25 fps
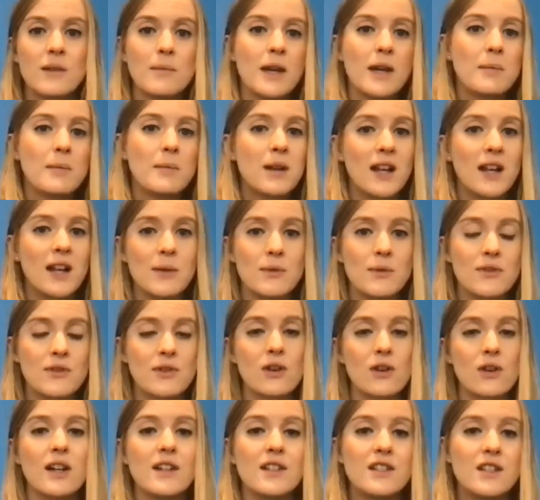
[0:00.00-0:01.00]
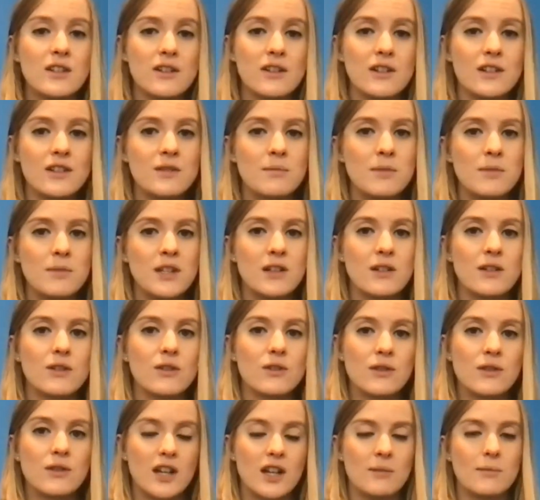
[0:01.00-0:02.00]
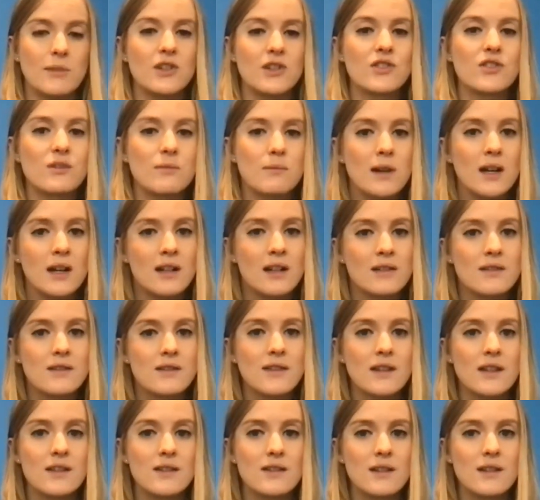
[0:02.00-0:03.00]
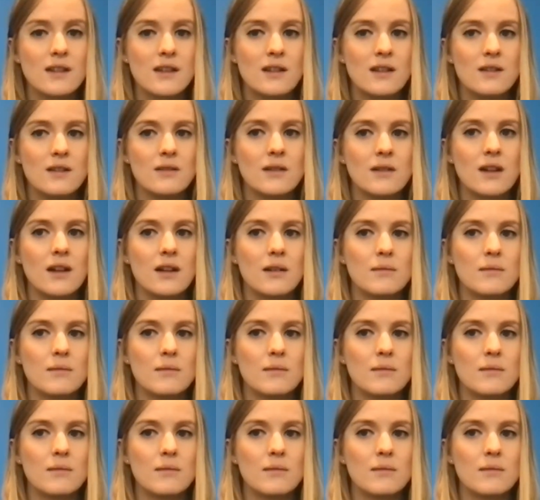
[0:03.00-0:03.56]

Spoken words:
may play with the criteria depending on how much demand they see,